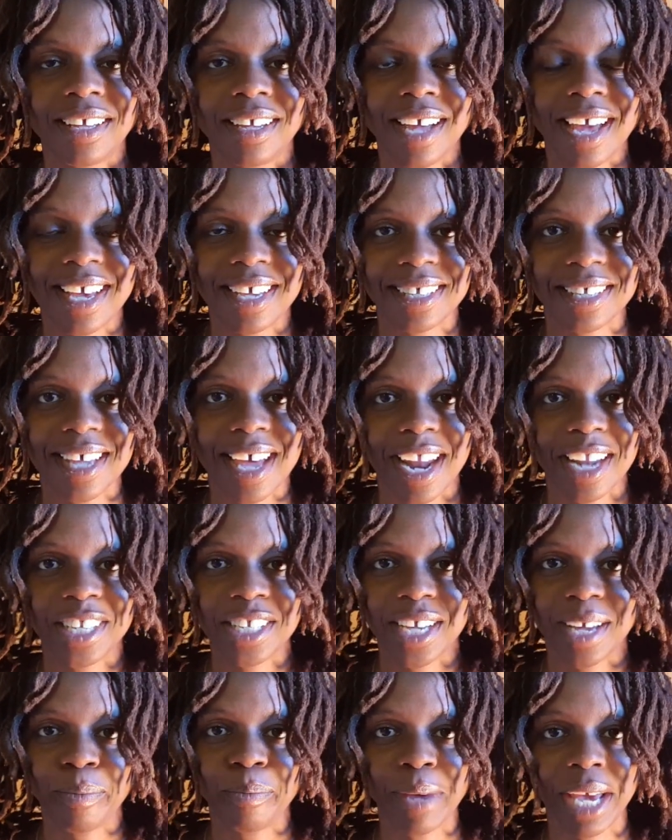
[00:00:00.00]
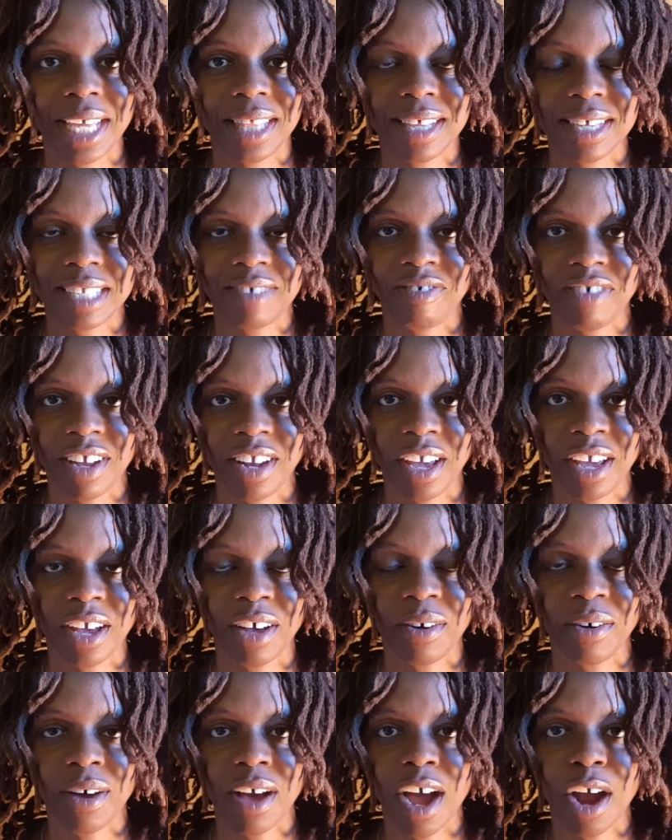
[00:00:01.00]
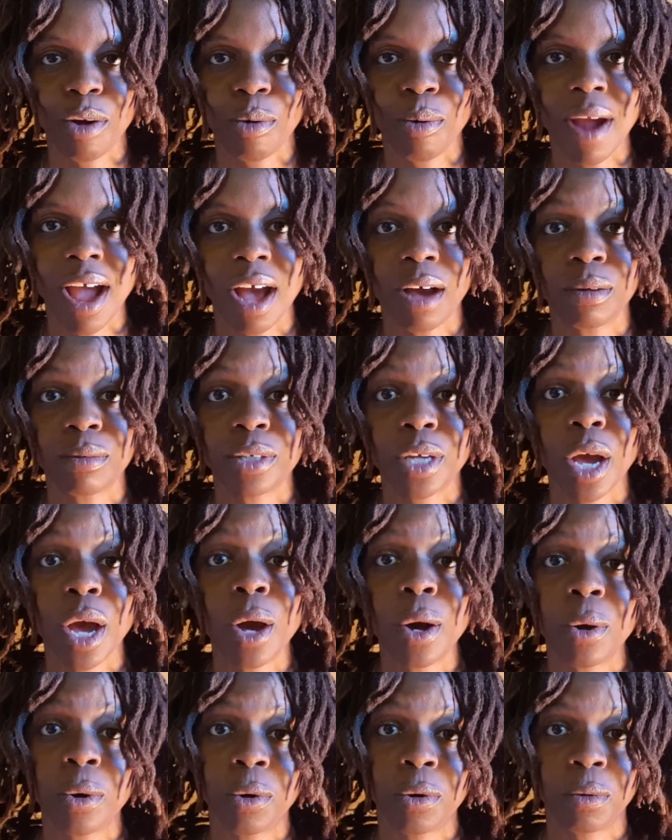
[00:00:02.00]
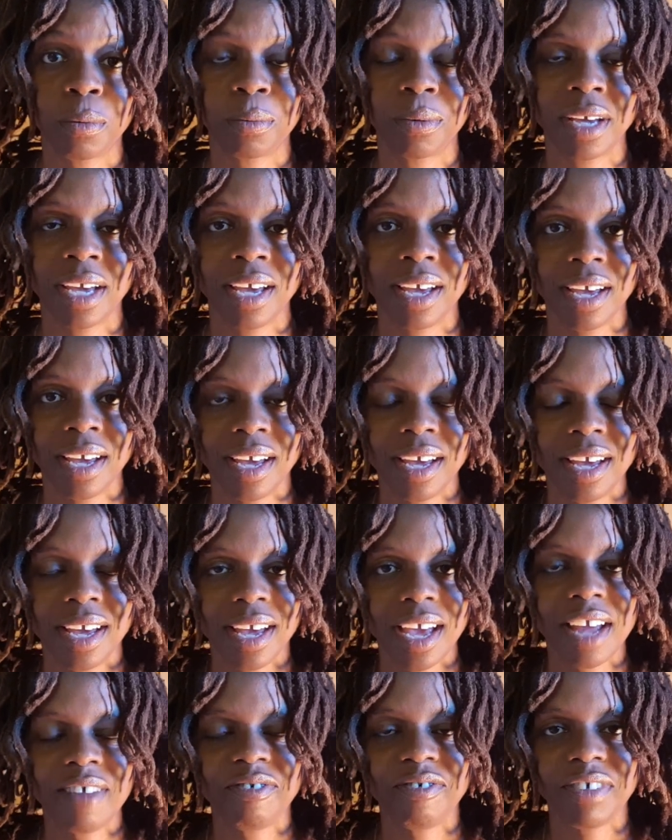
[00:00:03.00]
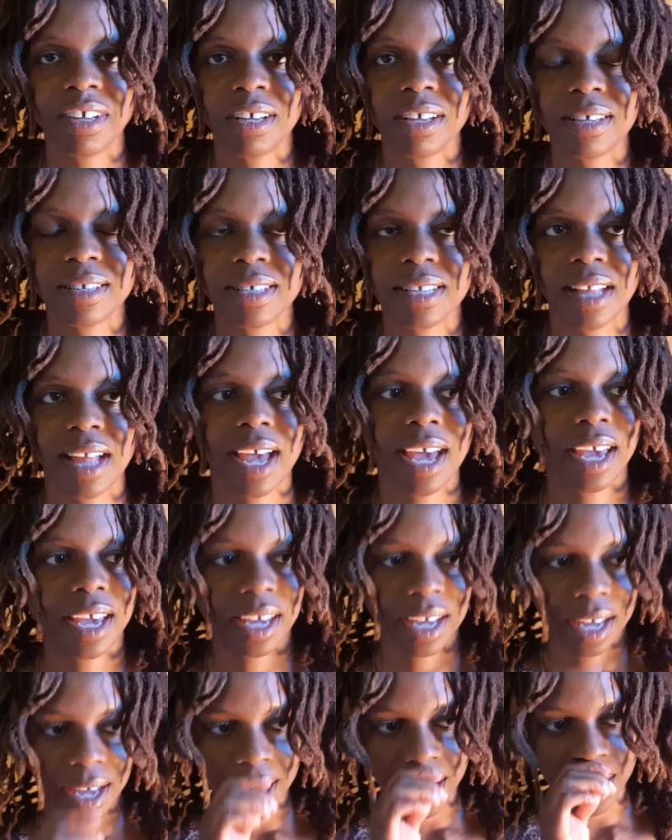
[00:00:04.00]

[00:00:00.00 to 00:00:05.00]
excited to make this video around home. It feels like